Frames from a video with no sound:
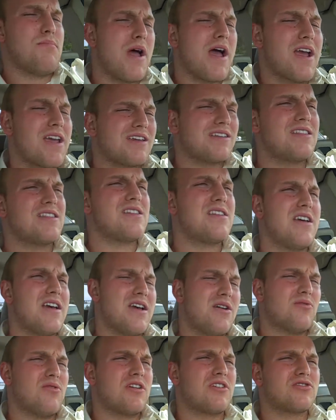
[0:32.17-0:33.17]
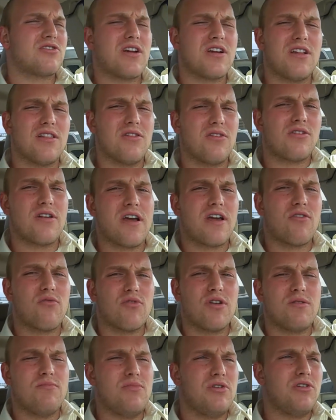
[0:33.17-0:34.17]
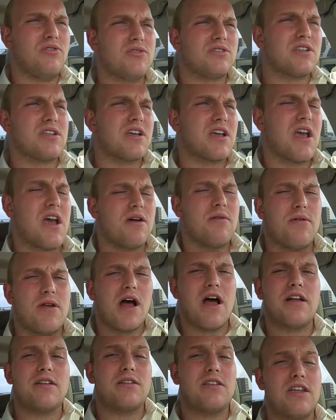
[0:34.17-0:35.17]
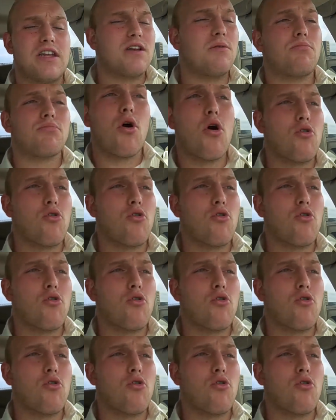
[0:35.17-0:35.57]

Back in the day when I tried to learn how to read music, I did a